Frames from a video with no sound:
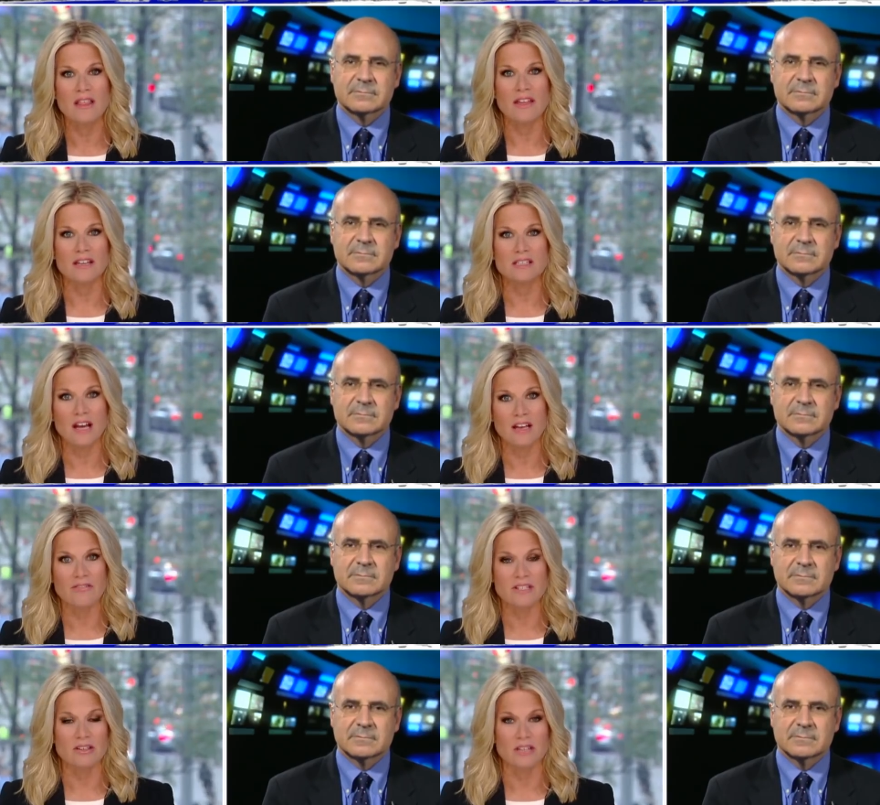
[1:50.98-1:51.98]
Speaker 1: that Natalia
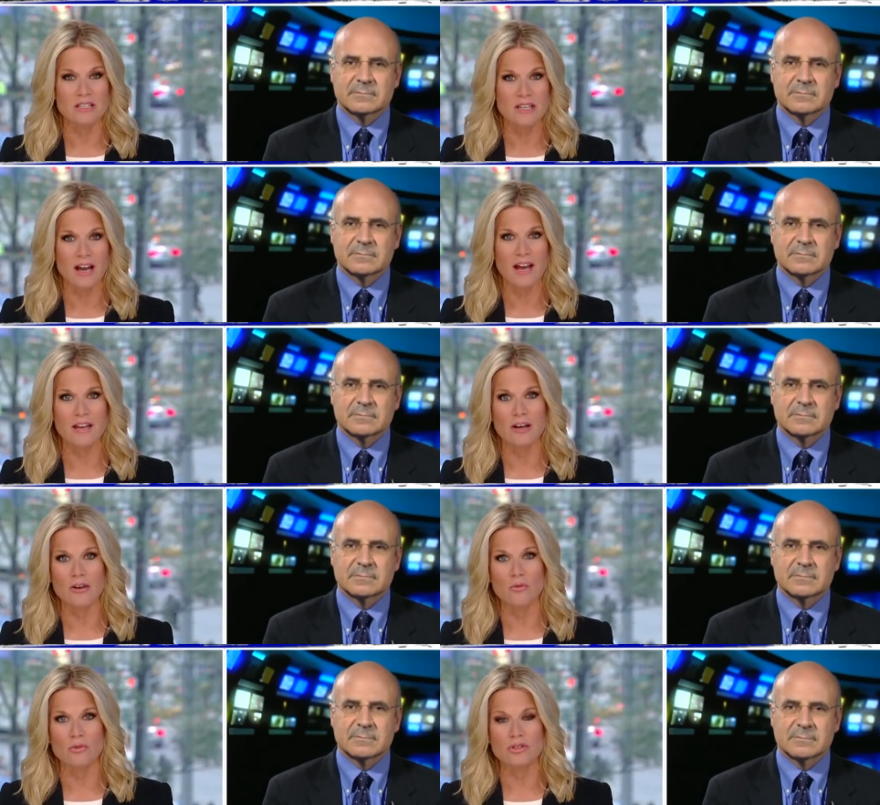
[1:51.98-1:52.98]

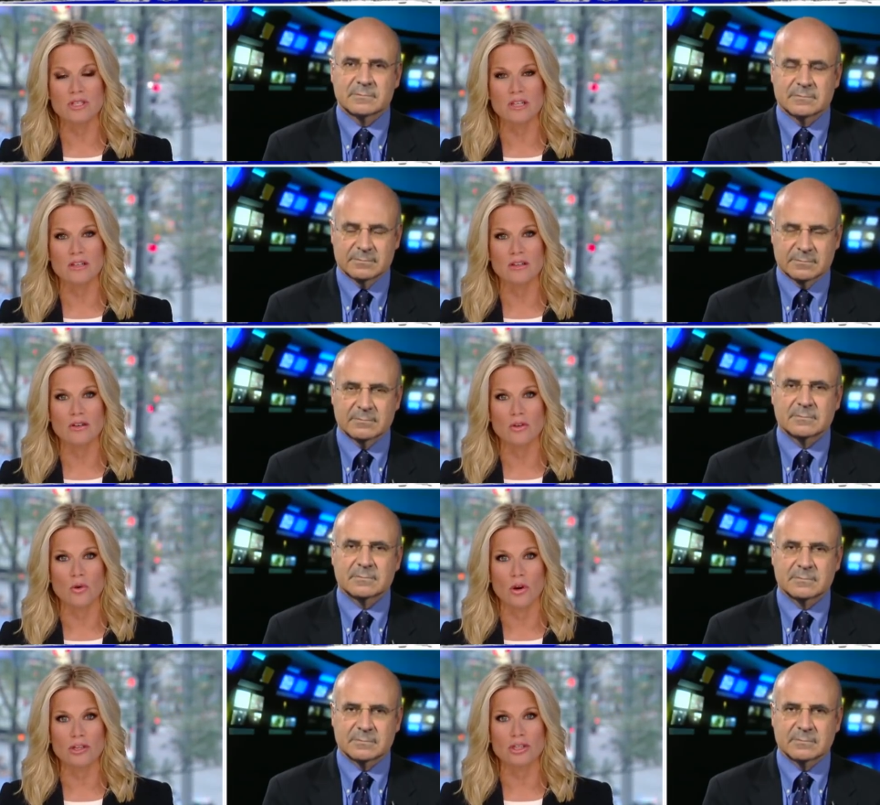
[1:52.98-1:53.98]
Veselnitskaya was in New
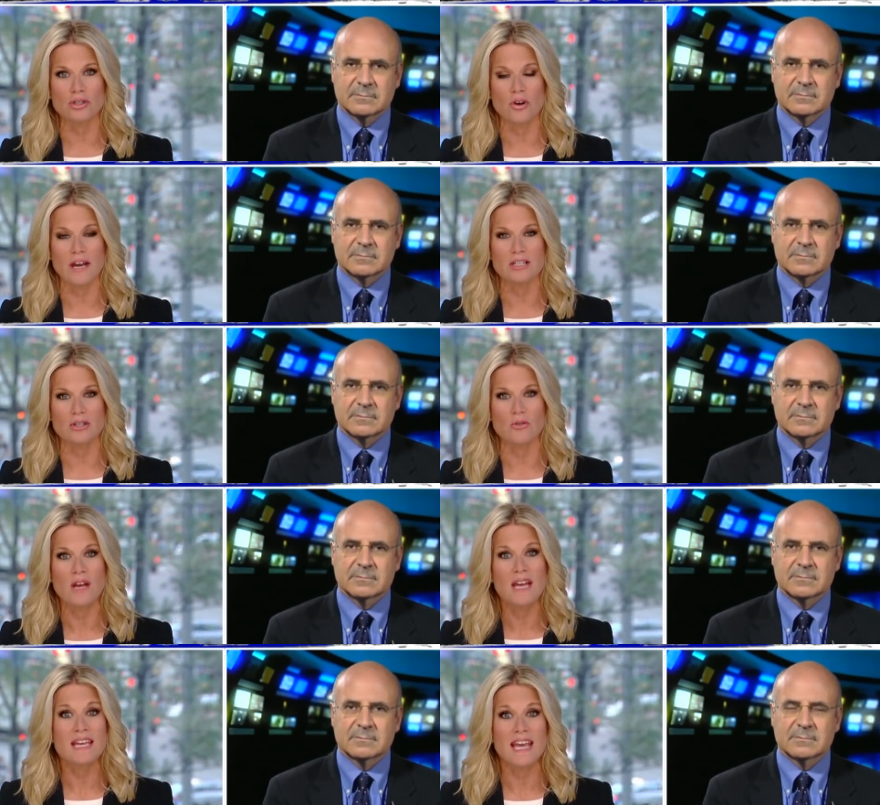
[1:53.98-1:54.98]
York to try to
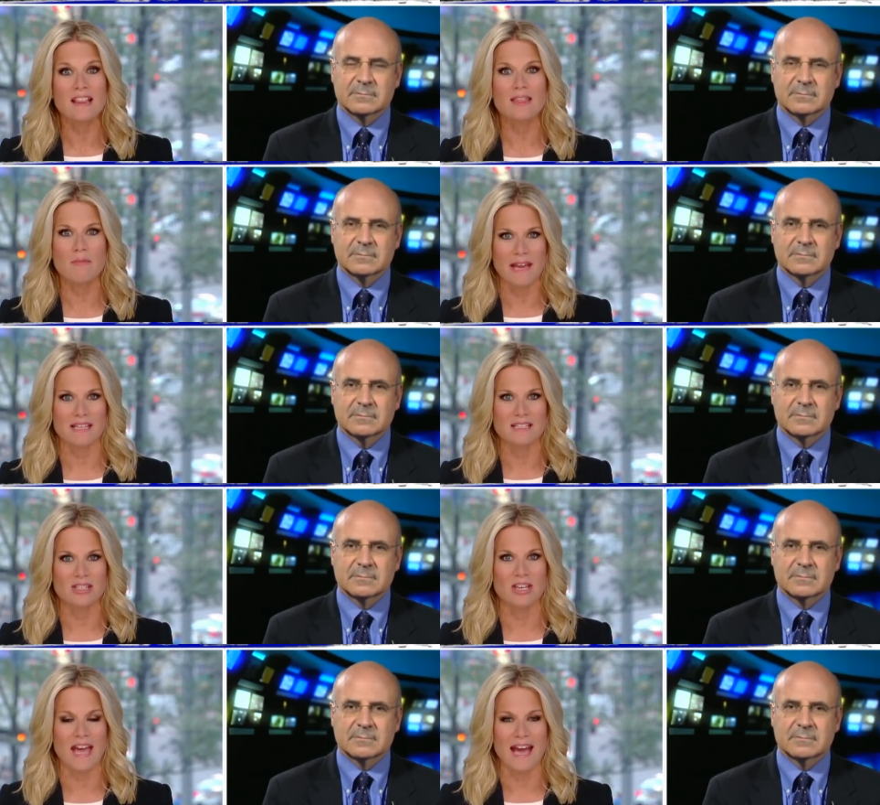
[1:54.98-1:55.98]
get the
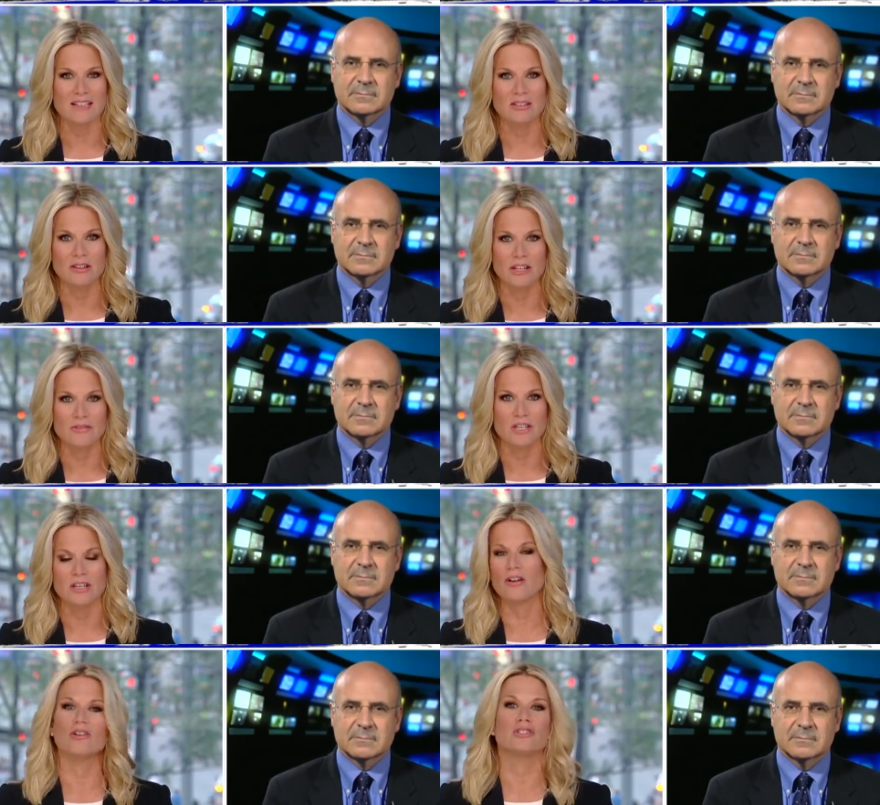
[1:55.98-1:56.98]
Magnitsky Act lifted.
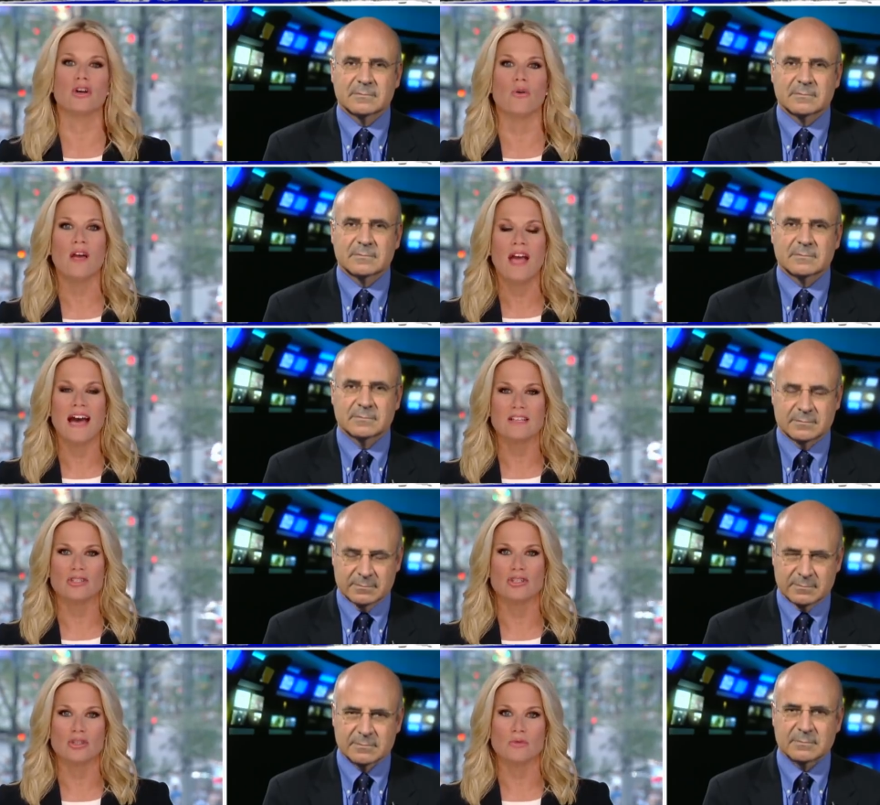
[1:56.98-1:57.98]
It also has
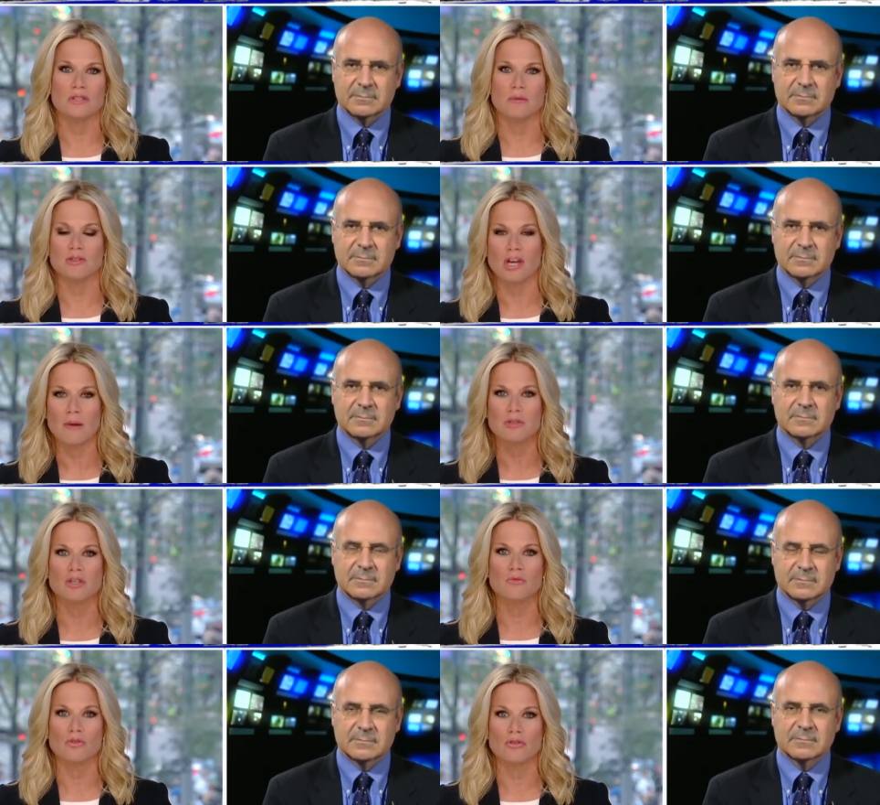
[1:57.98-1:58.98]
to do with some
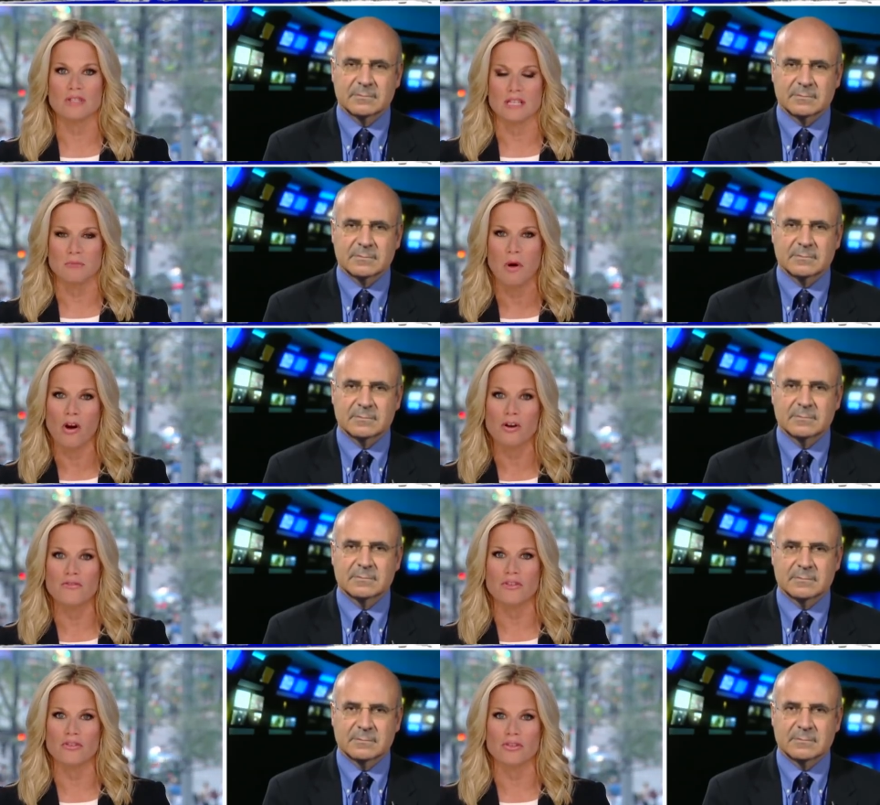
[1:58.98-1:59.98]
adoption rules. That's part
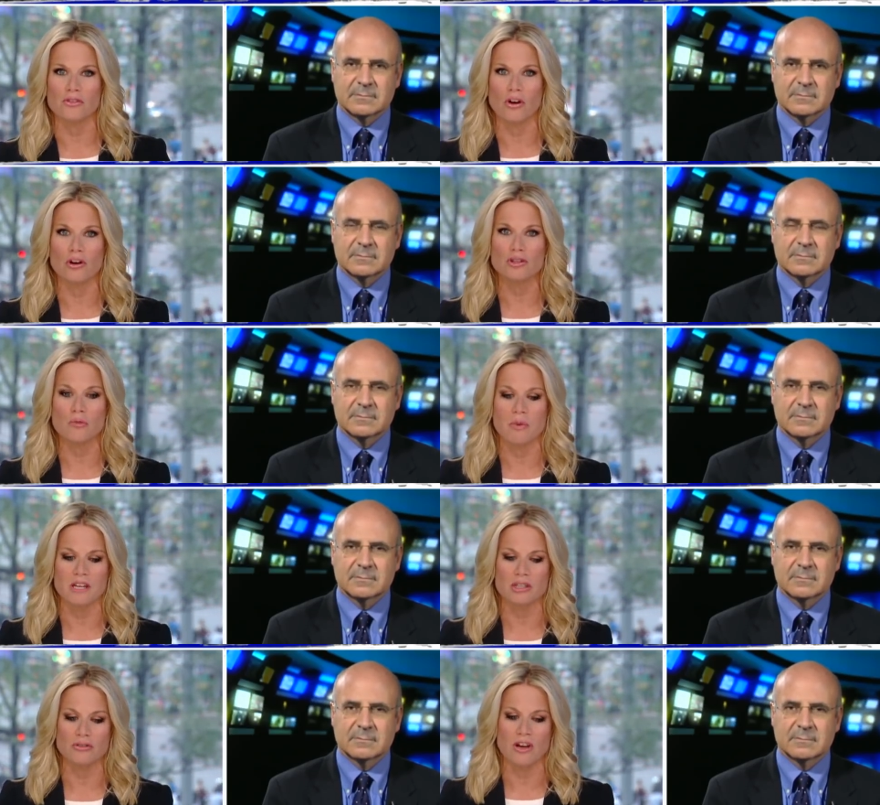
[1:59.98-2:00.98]
of the, the larger
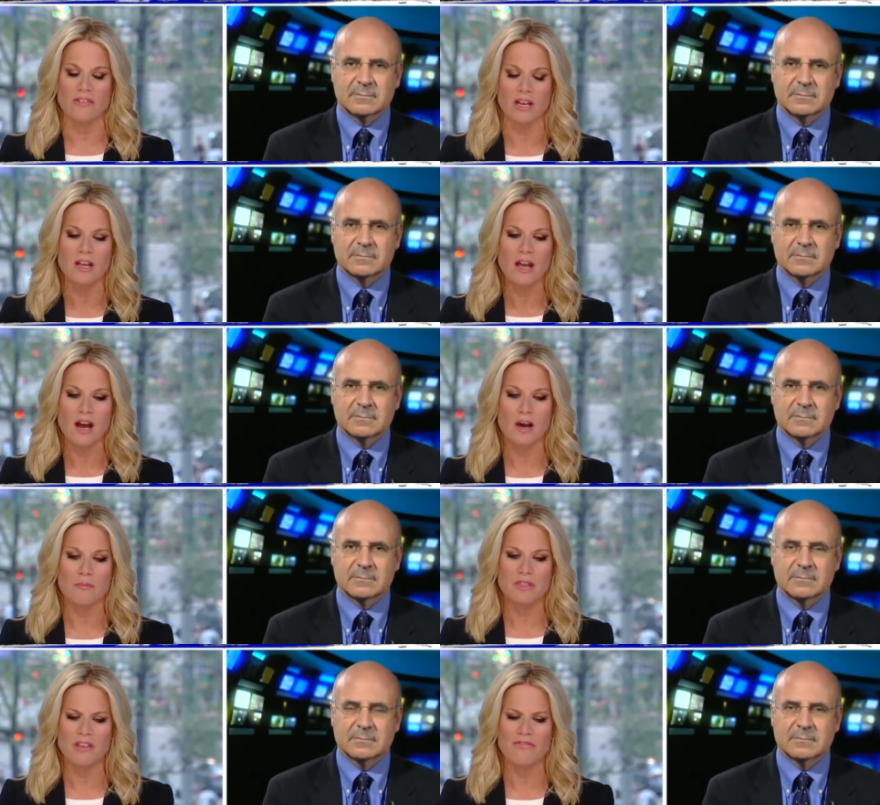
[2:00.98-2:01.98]
picture of it. Um, but they